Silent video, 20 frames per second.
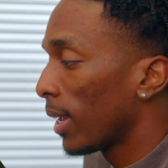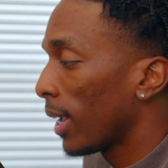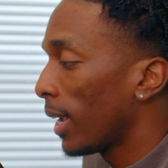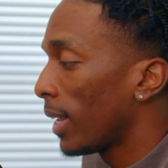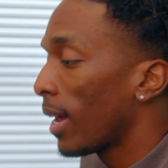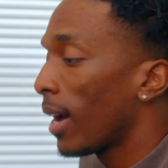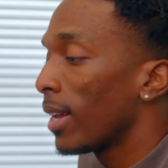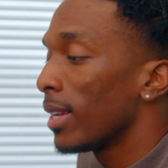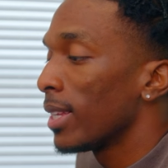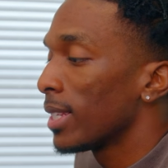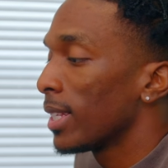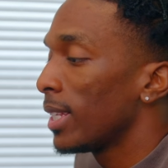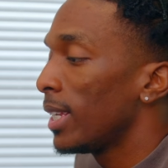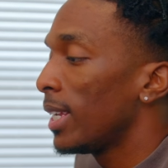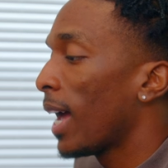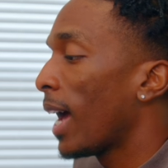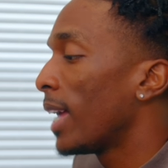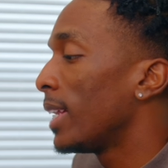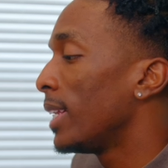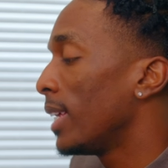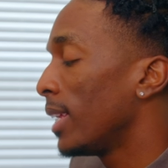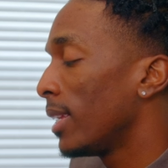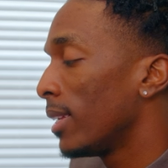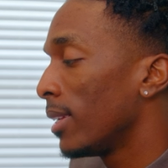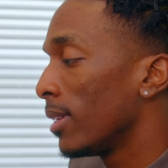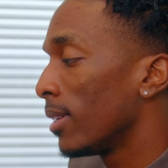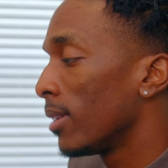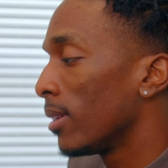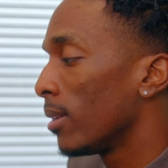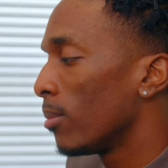And honestly, I
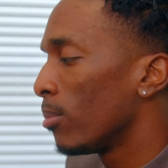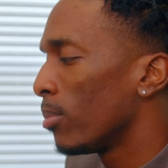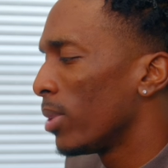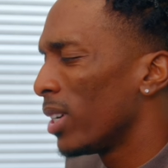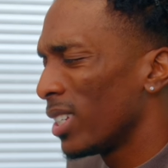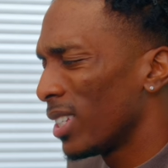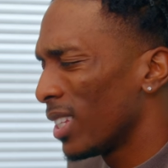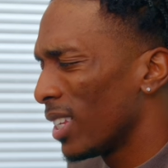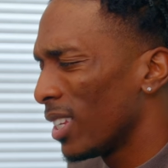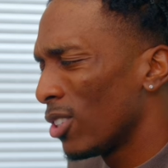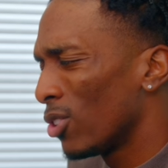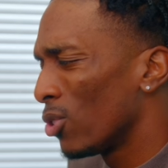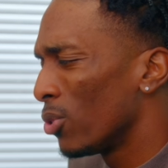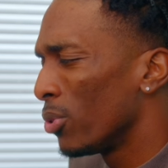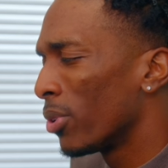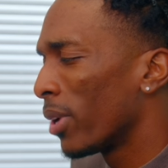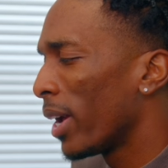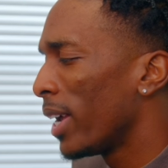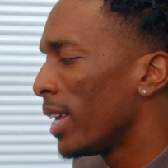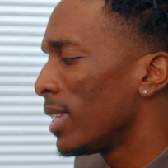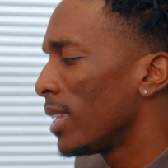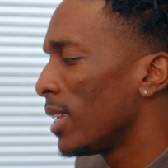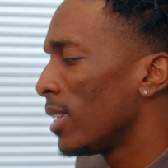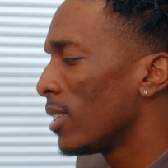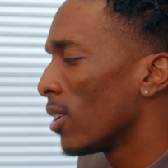didn't push this too crazy,